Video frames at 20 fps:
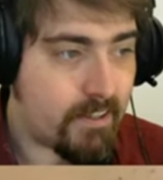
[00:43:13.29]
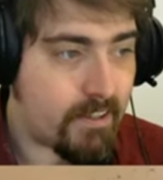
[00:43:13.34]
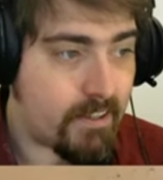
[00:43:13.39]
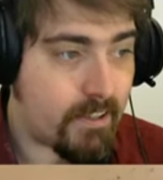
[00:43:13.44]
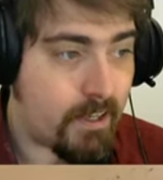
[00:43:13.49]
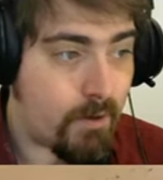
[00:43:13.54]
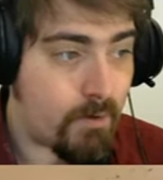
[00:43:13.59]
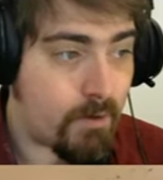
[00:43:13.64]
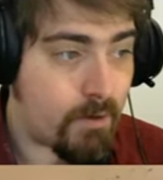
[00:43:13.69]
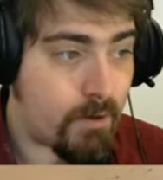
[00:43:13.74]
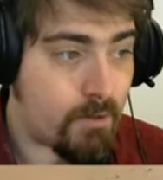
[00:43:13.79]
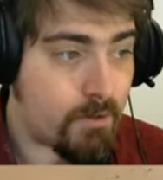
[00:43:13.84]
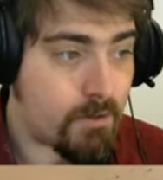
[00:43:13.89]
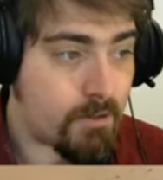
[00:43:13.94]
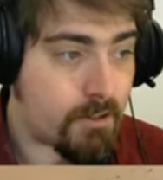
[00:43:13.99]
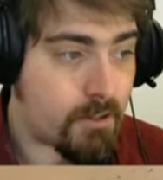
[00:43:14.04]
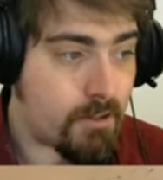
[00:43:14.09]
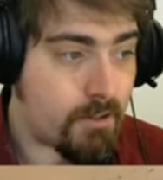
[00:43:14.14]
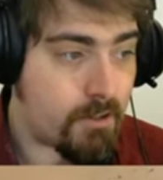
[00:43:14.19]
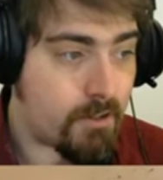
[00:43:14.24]
Down
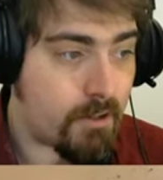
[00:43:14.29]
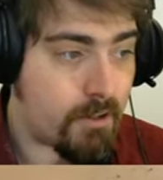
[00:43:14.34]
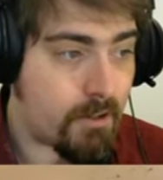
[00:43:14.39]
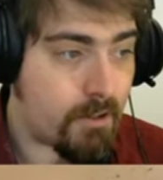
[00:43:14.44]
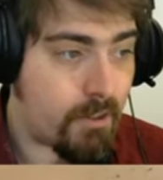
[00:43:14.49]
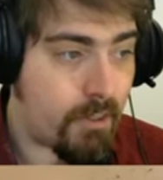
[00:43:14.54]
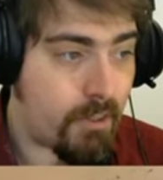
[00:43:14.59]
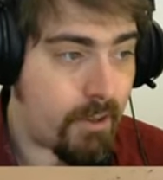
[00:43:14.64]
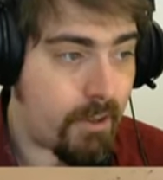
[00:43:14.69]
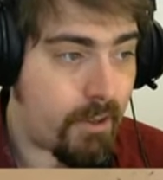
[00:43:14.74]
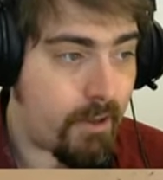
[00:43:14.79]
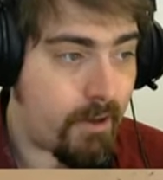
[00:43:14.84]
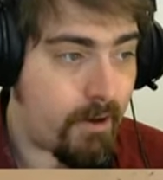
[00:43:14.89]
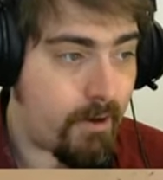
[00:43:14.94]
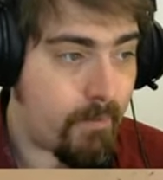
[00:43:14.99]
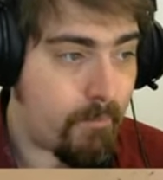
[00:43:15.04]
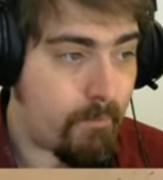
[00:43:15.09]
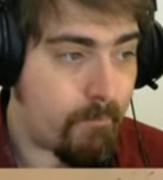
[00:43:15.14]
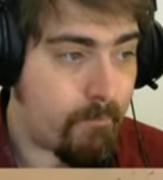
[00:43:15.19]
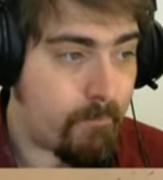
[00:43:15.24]
goes the, the,
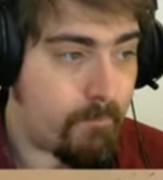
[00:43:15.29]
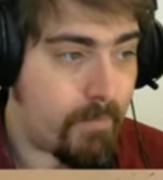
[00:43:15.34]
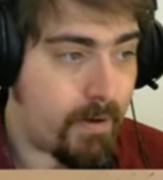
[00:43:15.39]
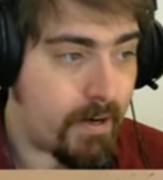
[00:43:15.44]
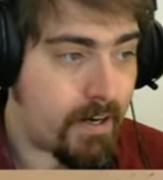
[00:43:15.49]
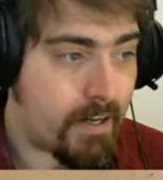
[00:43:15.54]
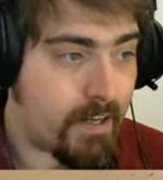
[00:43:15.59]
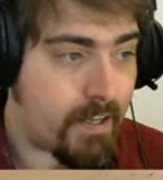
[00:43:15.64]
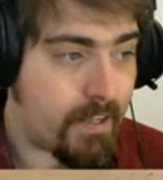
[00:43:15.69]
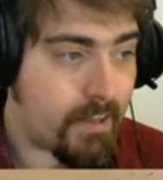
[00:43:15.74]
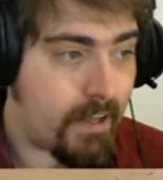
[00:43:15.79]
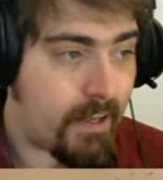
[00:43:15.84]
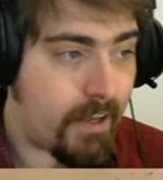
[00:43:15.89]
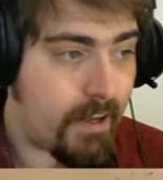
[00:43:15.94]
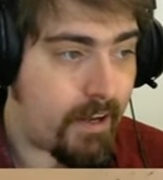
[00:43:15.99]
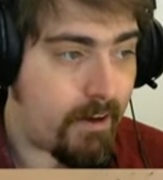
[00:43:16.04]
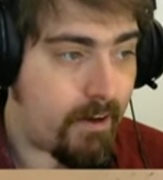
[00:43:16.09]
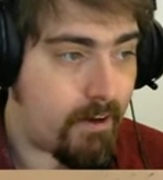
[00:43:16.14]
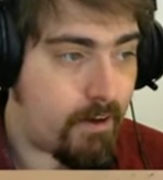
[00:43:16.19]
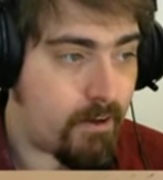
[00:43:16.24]
the monkey
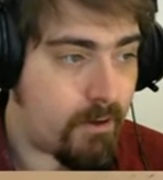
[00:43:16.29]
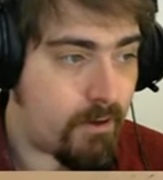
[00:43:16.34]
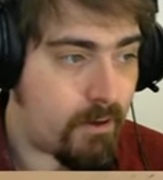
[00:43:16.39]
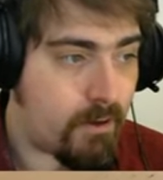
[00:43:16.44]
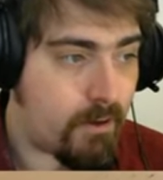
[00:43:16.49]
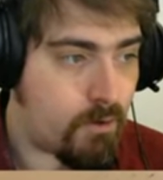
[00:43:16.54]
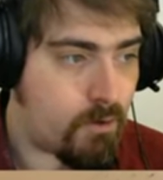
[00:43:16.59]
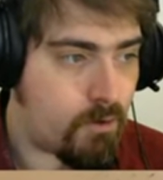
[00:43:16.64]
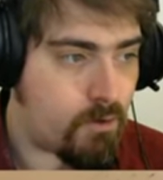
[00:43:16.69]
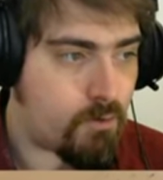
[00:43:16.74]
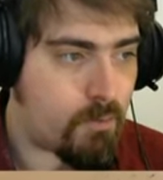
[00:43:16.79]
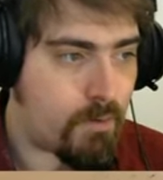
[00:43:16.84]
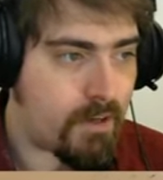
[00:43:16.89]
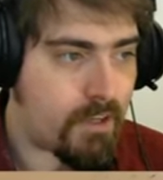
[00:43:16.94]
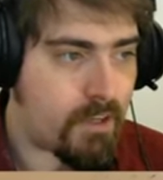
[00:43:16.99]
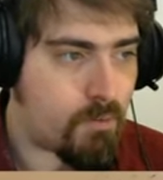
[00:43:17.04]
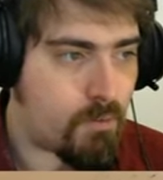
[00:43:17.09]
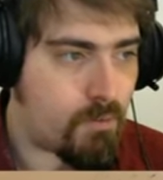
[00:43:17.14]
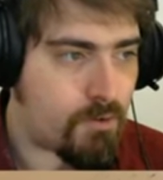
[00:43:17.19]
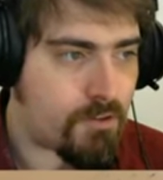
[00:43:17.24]
there. Whose
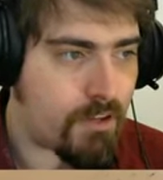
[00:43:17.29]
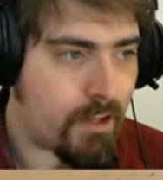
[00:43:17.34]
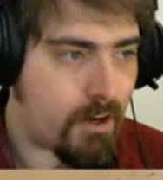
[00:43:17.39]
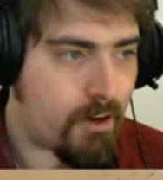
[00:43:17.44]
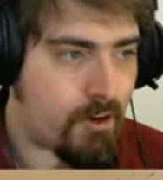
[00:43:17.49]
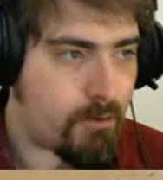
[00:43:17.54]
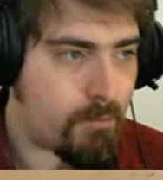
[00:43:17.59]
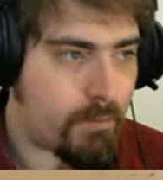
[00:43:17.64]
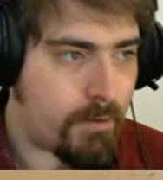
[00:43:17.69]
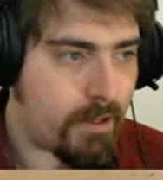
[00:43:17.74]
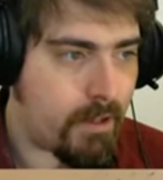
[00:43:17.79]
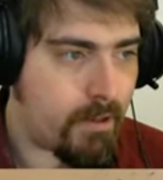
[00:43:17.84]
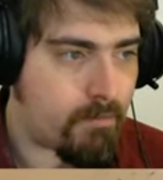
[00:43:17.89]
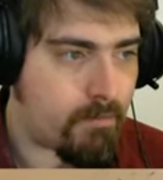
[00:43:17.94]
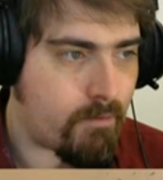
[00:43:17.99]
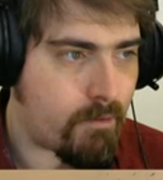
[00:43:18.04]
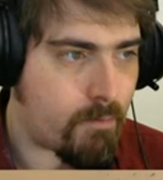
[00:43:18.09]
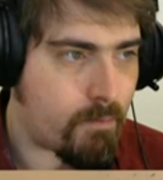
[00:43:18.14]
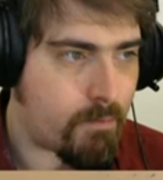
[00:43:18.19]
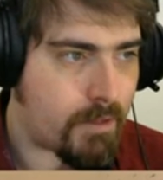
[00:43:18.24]
monkey was that? Could have been either
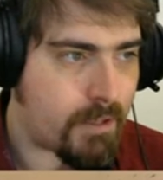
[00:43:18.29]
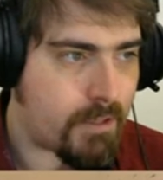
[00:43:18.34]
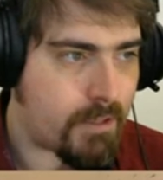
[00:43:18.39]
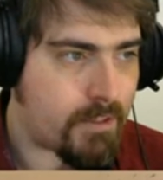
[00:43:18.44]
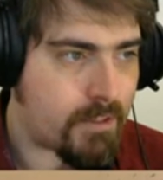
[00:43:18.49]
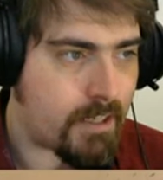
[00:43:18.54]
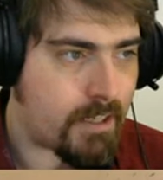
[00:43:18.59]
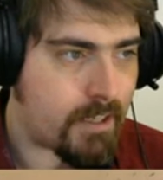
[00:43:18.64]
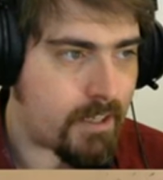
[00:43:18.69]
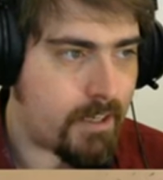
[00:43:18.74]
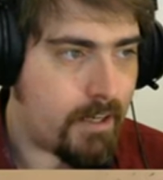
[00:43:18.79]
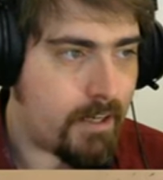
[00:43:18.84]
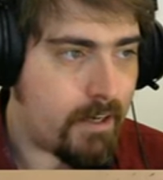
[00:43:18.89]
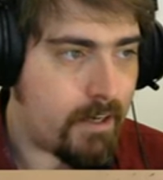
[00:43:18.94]
of them, didn't see.